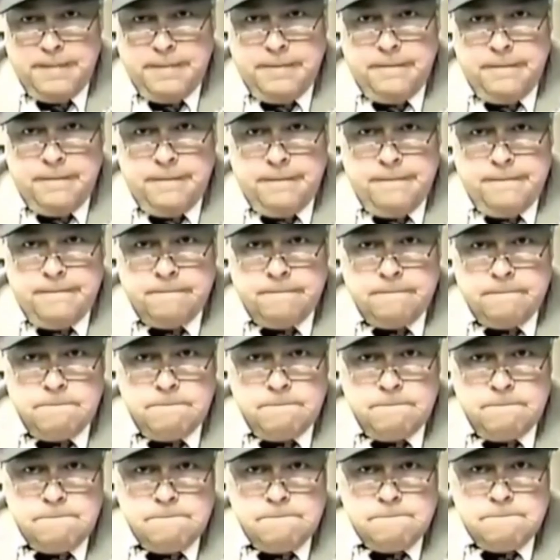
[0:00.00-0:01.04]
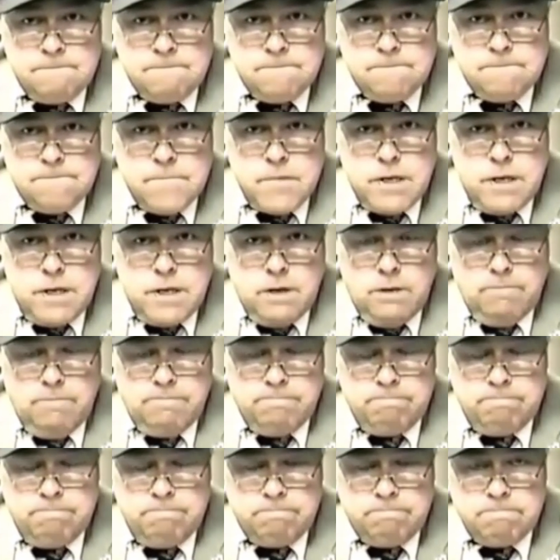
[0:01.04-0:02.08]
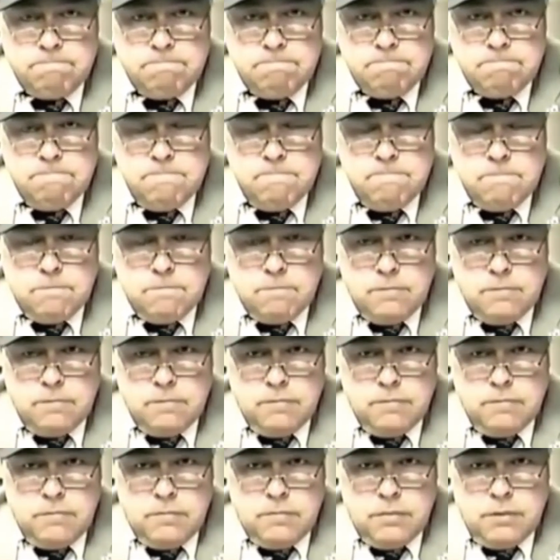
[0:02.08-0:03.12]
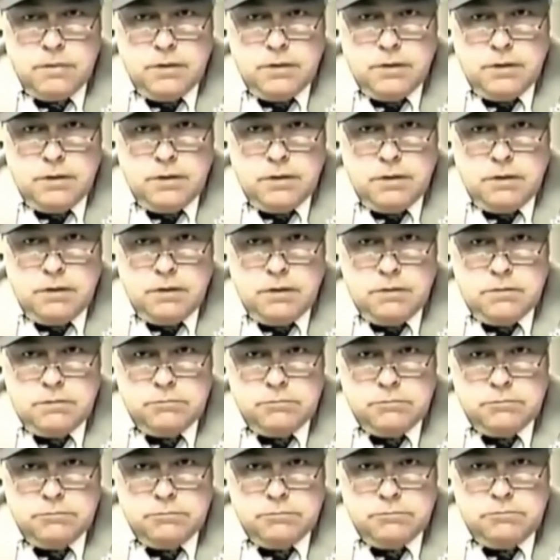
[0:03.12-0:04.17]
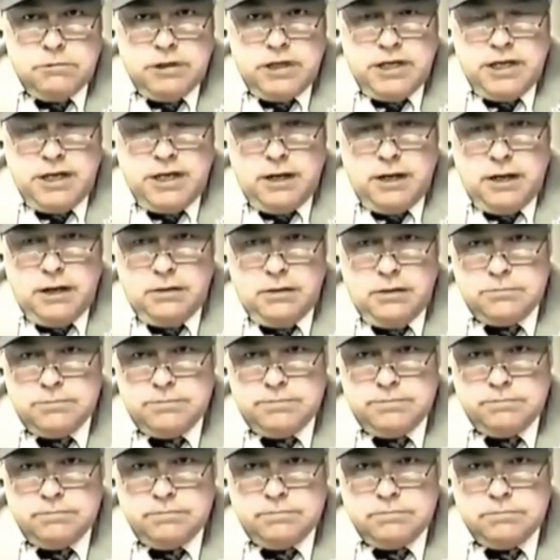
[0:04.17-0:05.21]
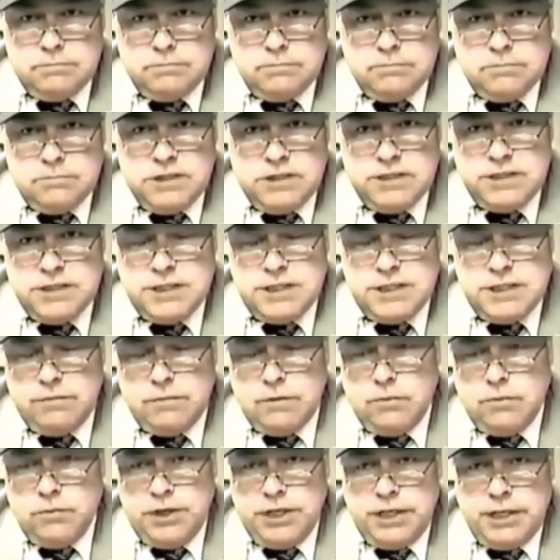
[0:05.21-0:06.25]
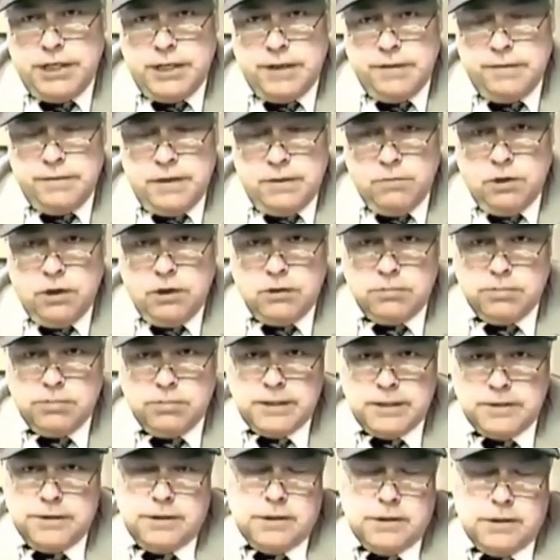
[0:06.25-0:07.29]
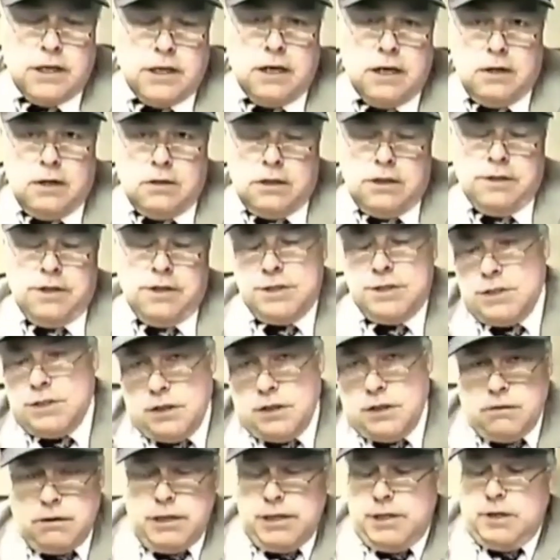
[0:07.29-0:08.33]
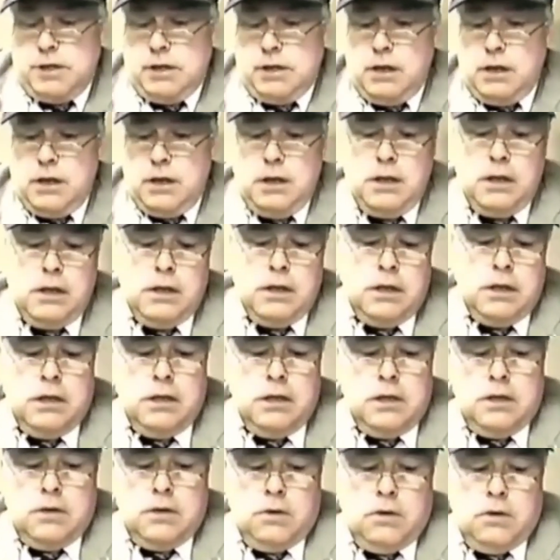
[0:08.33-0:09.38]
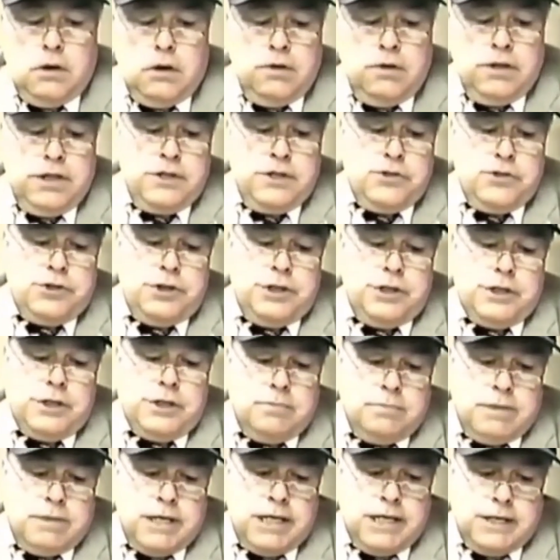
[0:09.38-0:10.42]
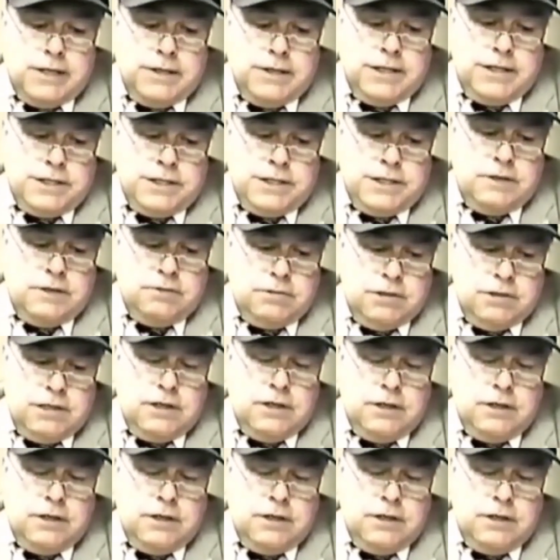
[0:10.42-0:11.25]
John Champion, otherwise known as Carl Miller, was born on August 1, 1947, in Boulder, Colorado. Carl Miller is the popular alias used by Champion,